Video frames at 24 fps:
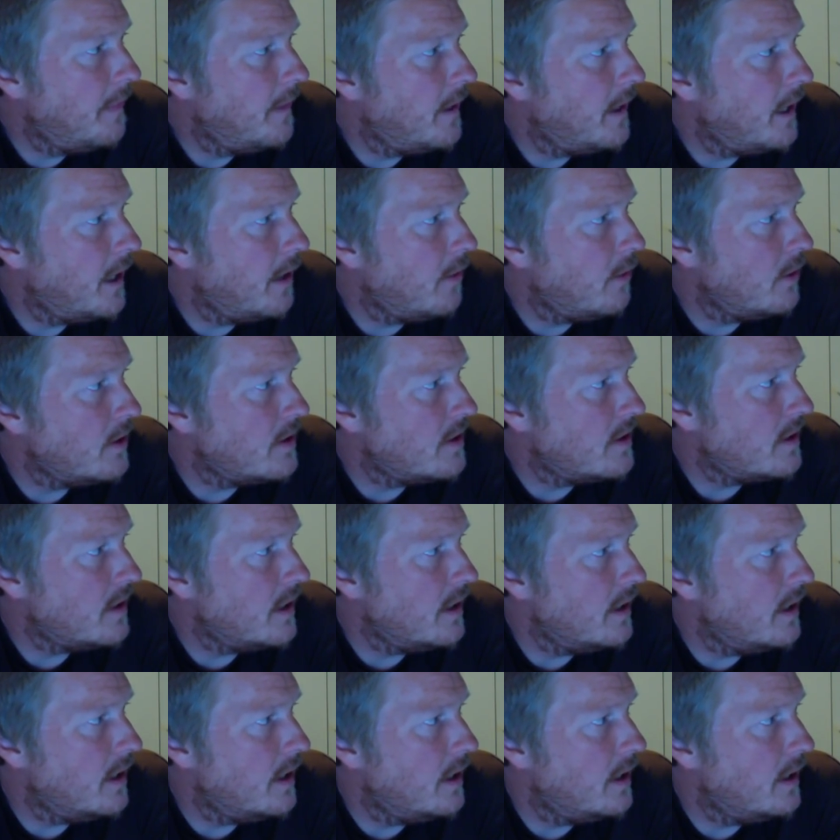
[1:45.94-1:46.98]
I was
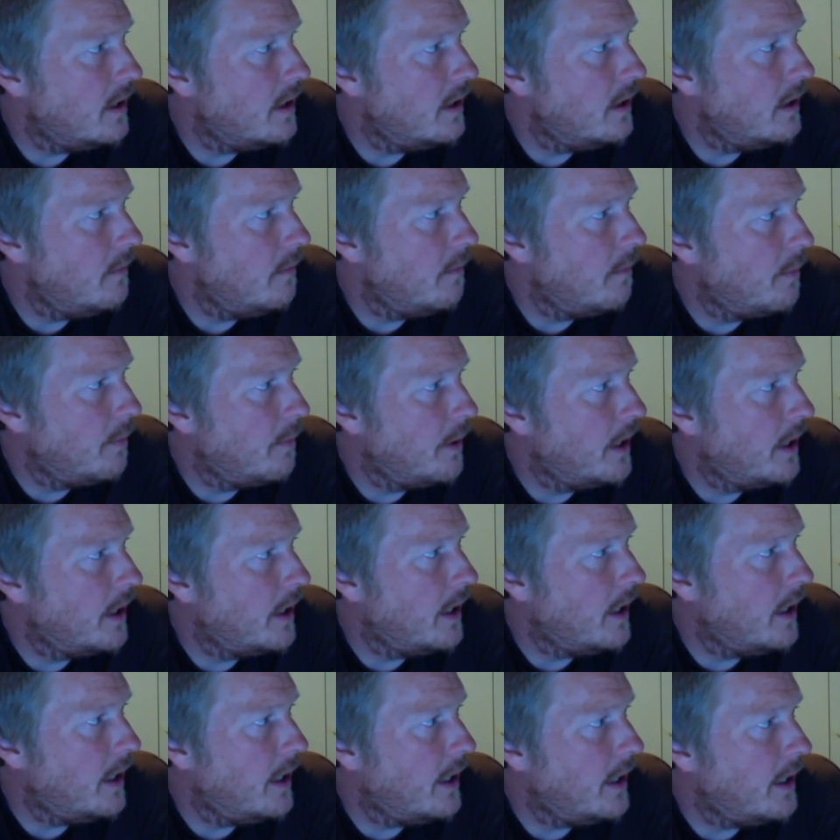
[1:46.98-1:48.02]

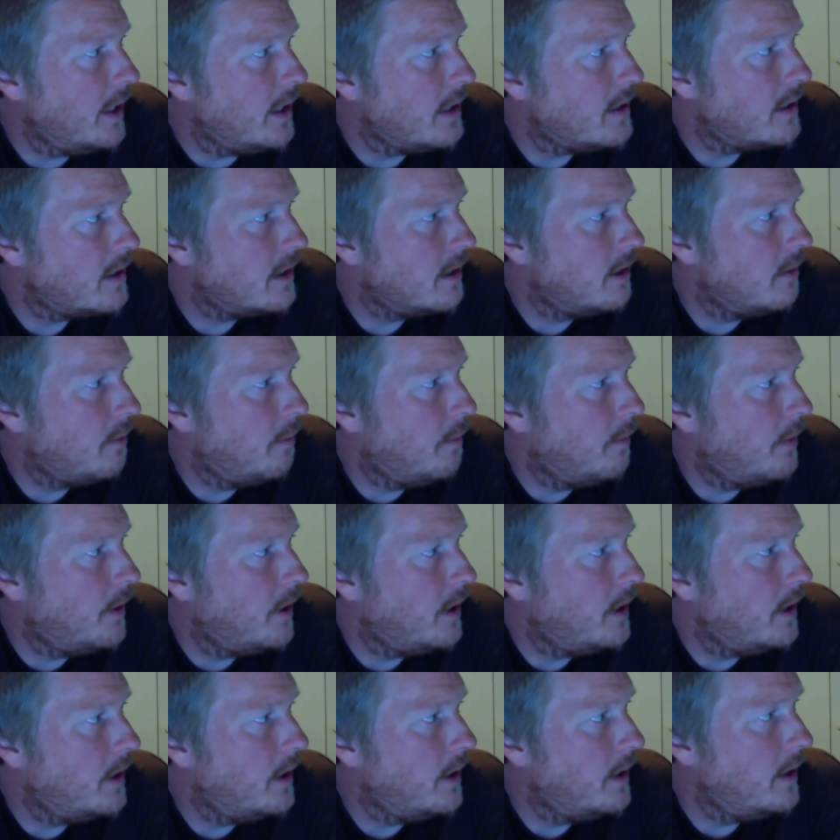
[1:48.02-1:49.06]
being asked
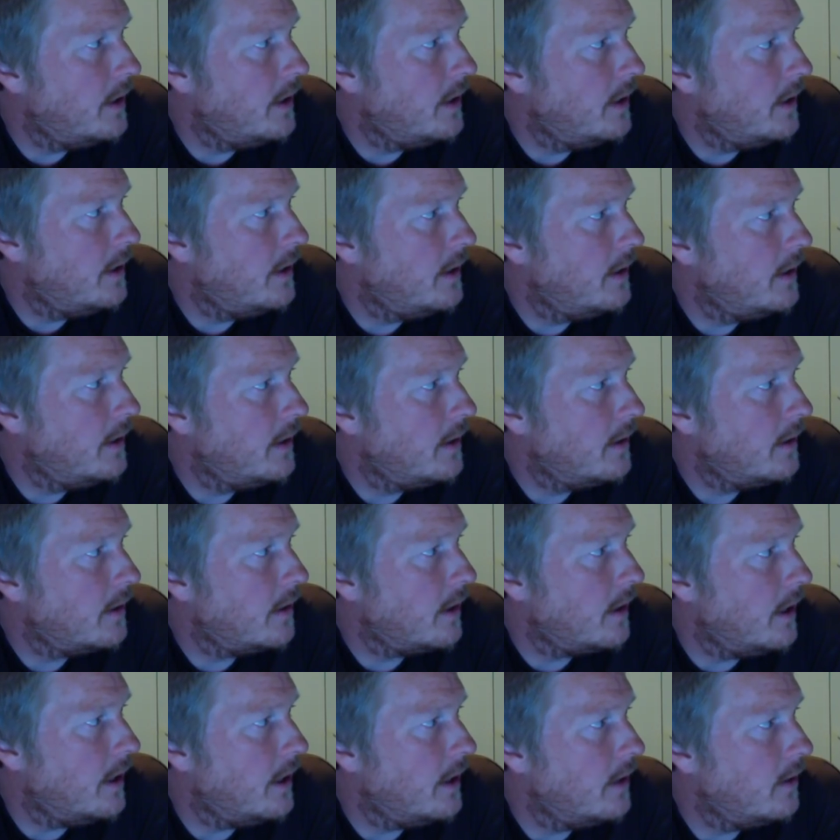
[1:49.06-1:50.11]
by a
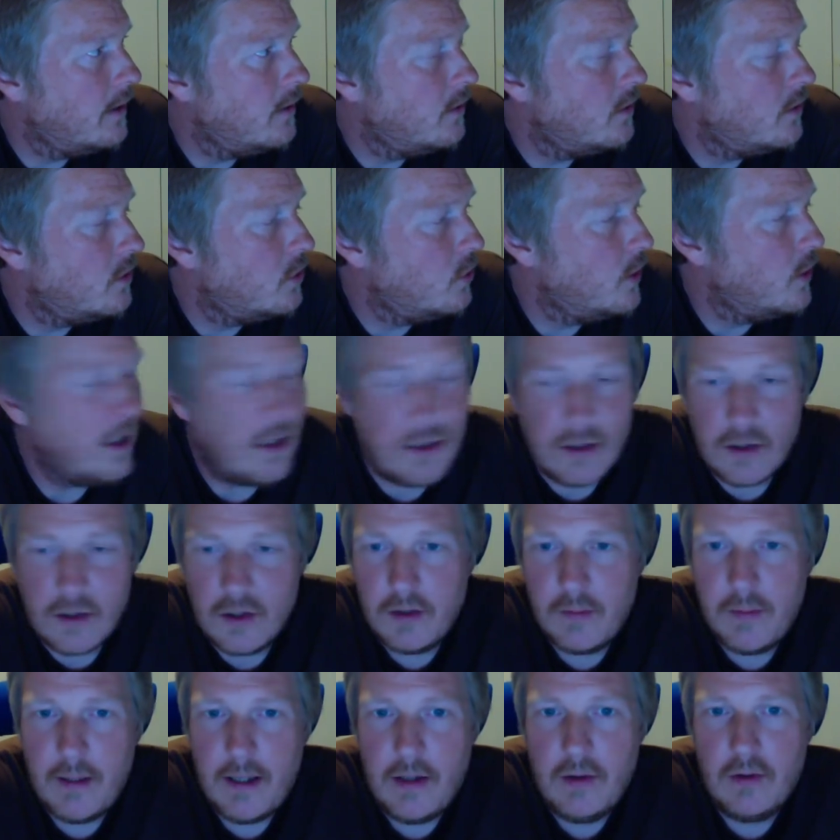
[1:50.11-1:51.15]
guy on
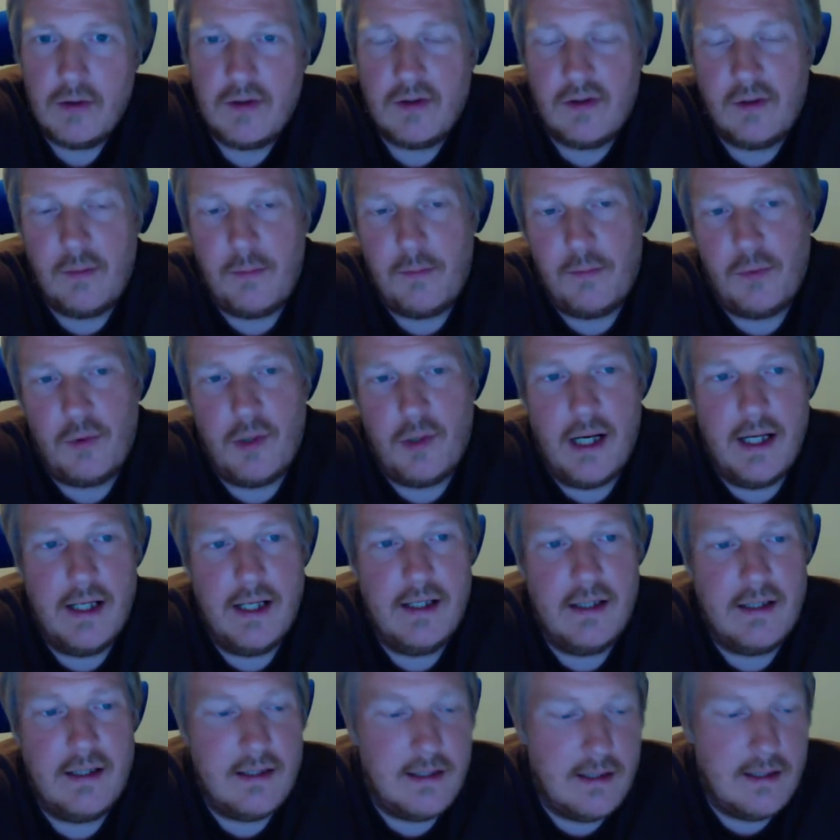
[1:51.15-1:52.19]
Twitter about the
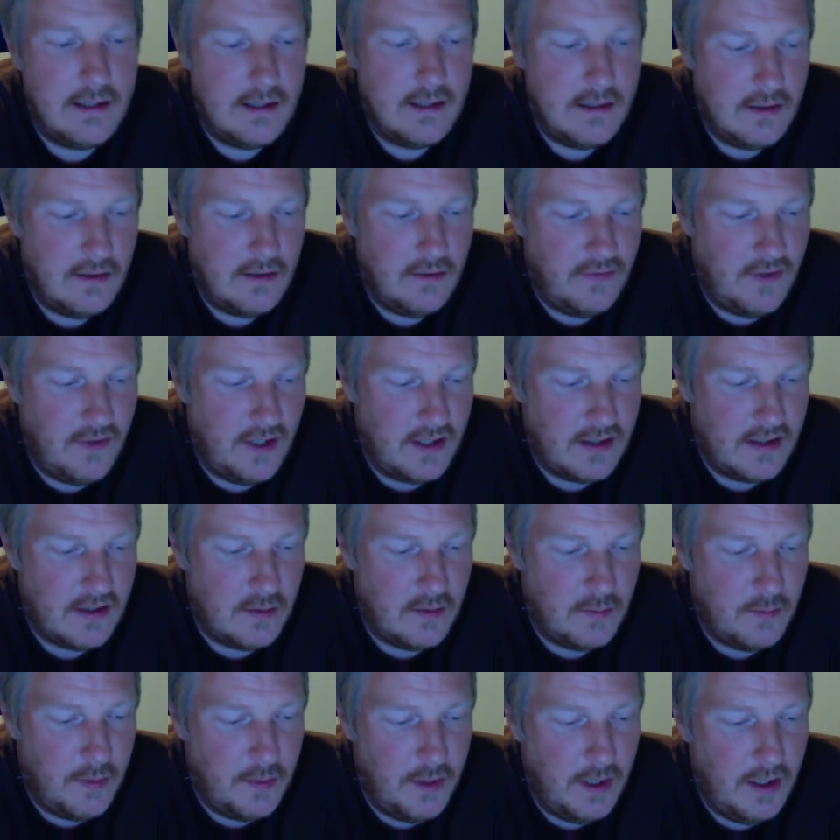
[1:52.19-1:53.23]
price of
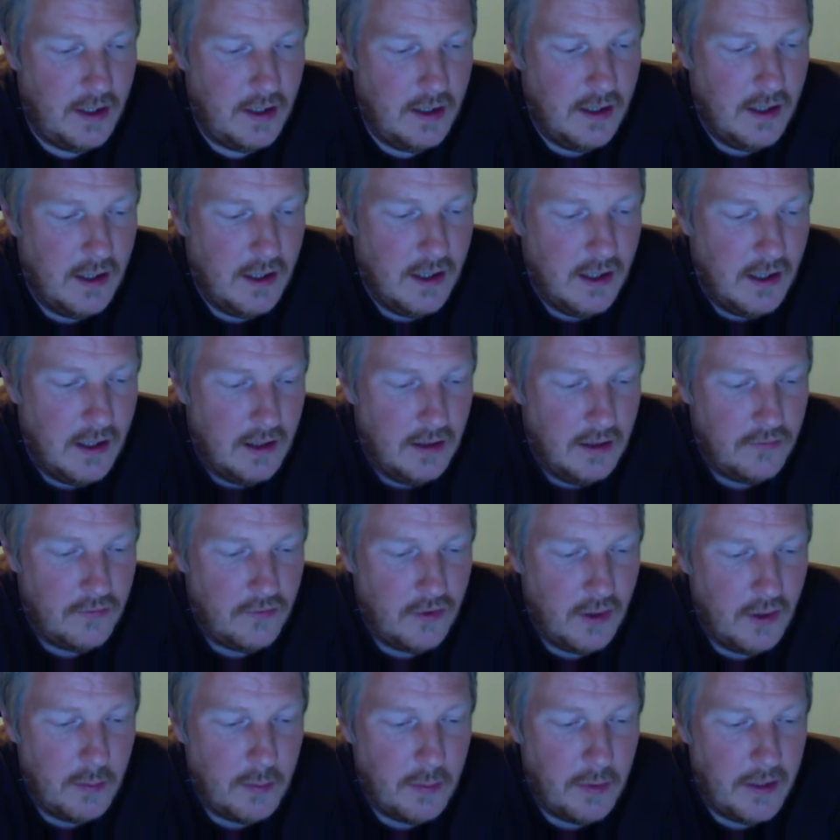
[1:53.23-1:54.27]
XRP, if
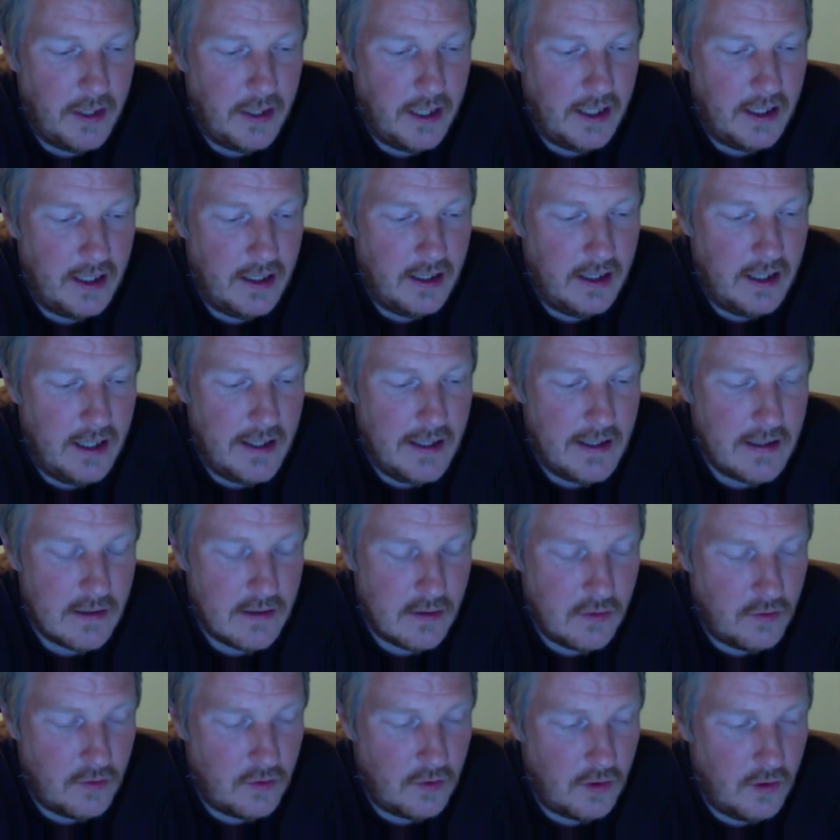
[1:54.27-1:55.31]
RippleNet needs to
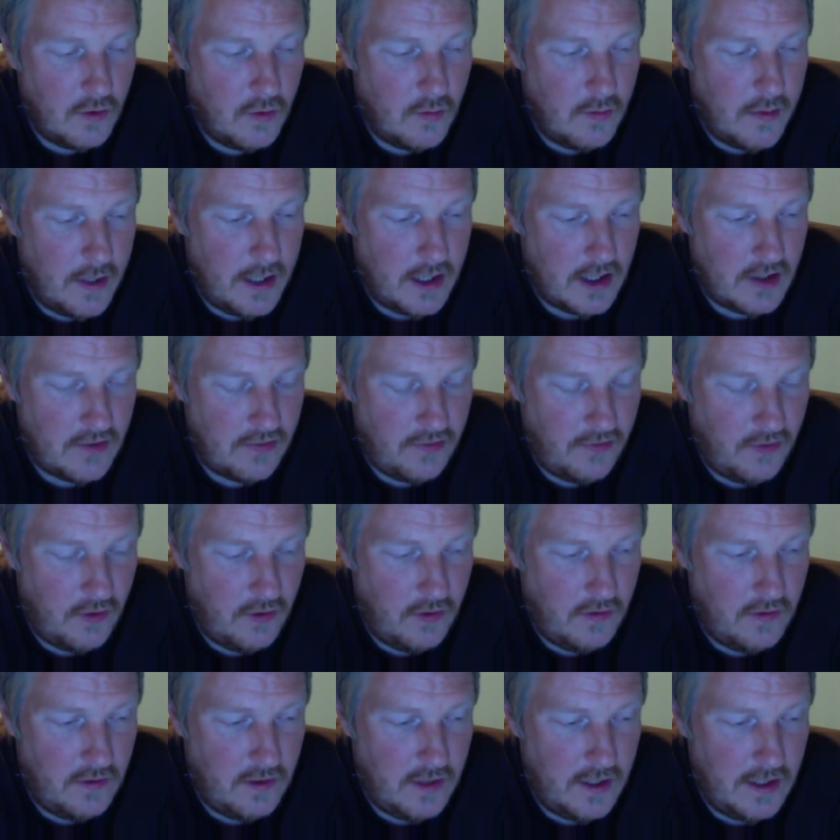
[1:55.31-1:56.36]
grow much
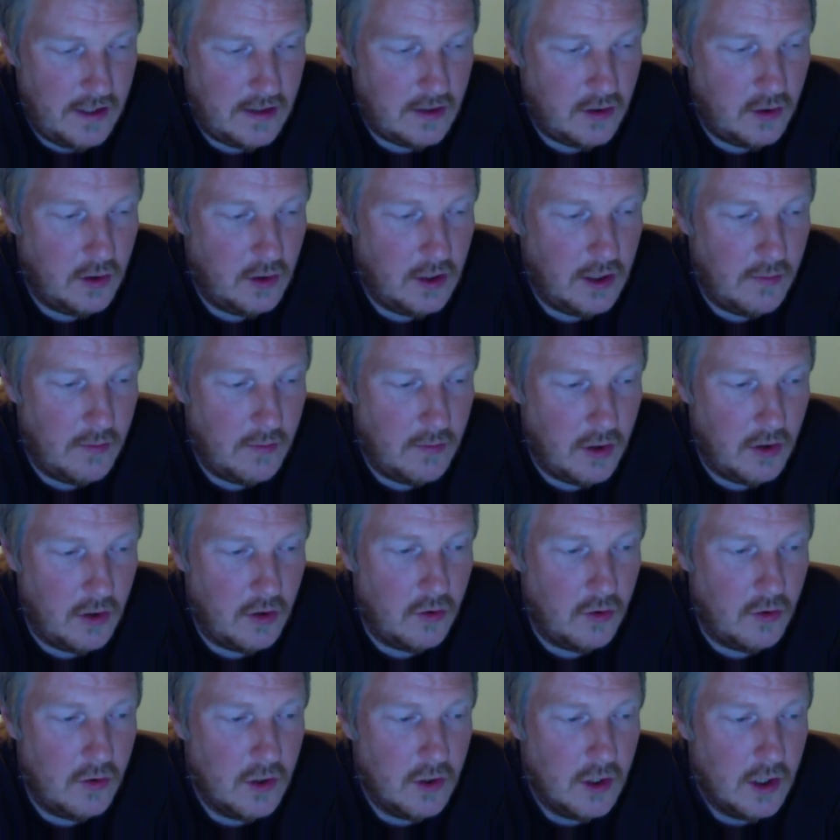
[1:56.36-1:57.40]
further, and I told him
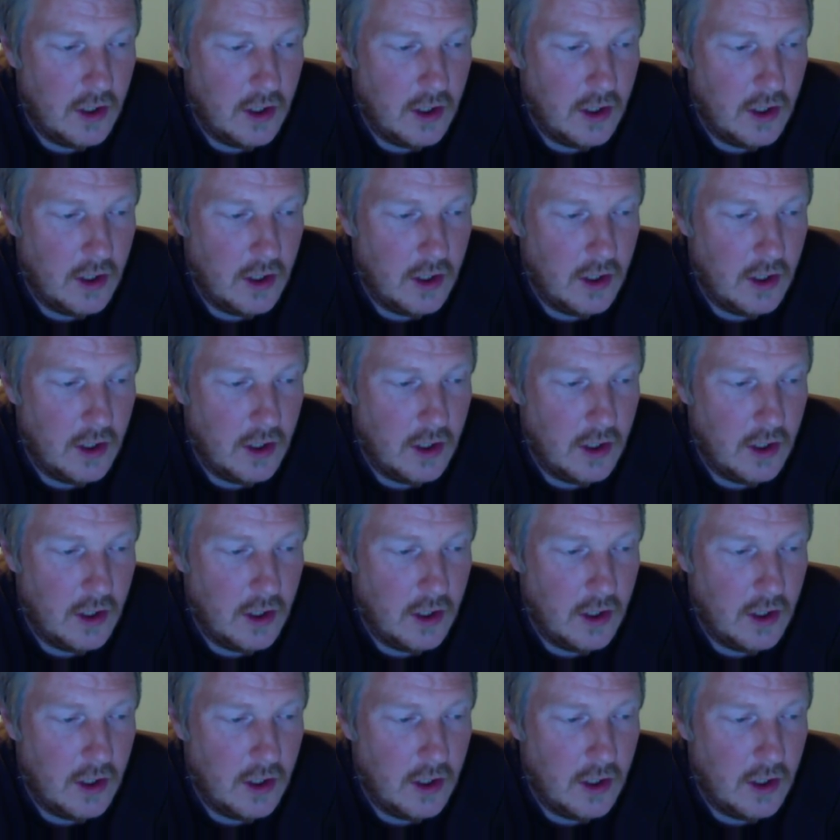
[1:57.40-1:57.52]
no,